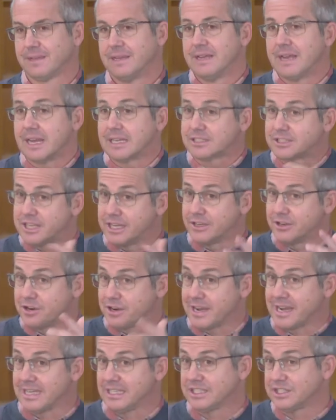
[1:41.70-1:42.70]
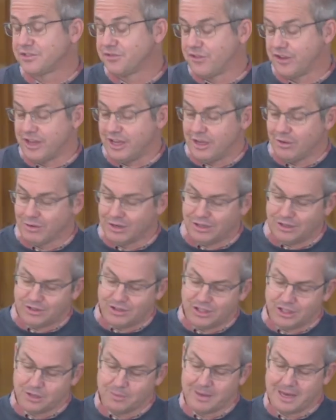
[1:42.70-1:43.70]
Our uh, sin creates fear when you
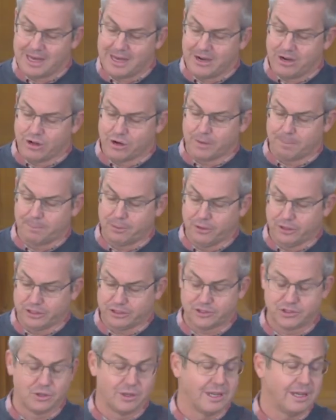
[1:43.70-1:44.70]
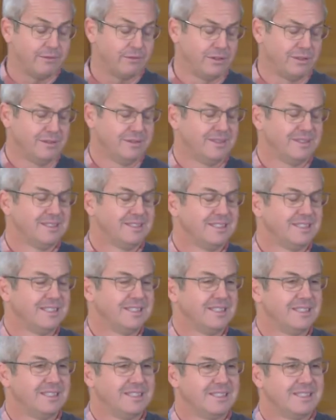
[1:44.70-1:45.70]
think about it on a personal level,
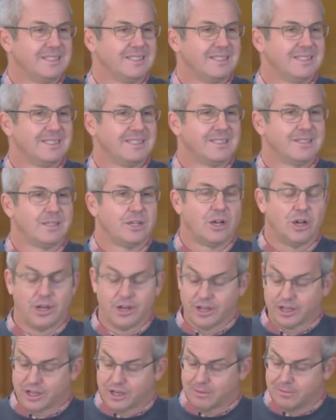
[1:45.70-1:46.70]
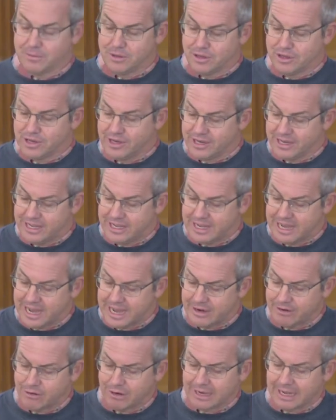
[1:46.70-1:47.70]
on a community
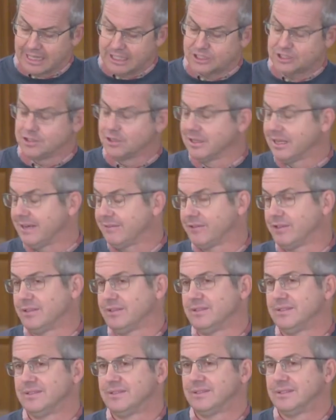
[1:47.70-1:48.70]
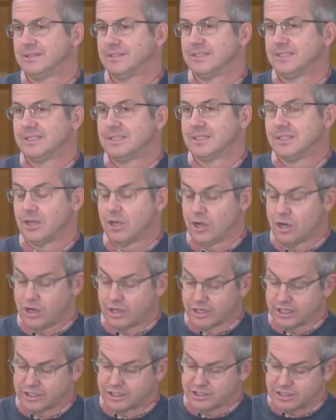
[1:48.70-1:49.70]
and relational level,
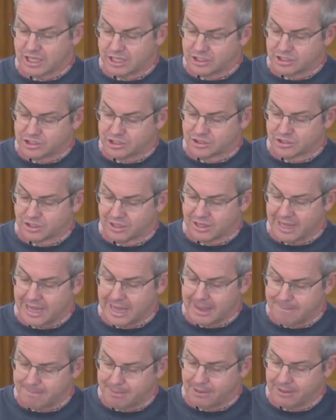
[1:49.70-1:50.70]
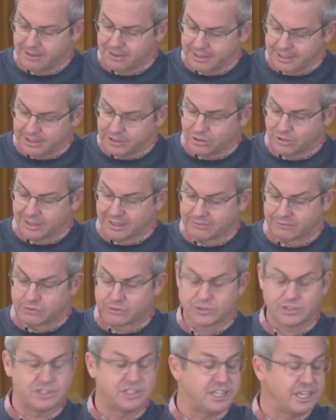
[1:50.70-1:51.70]
on a social and political
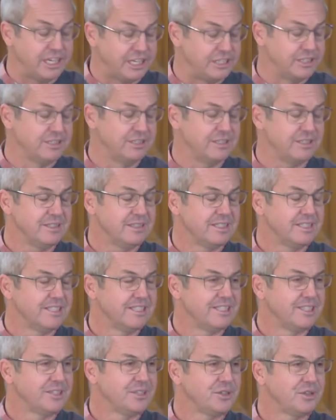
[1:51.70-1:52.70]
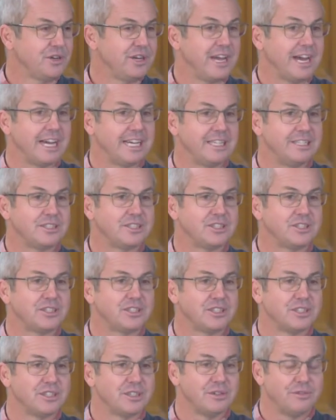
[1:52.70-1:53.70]
level. Sin
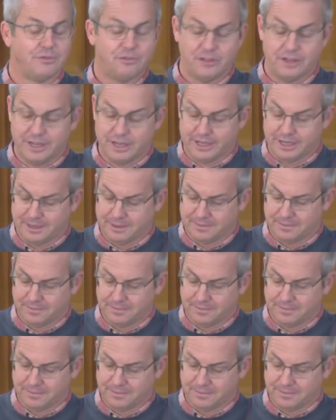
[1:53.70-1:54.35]
creates fear.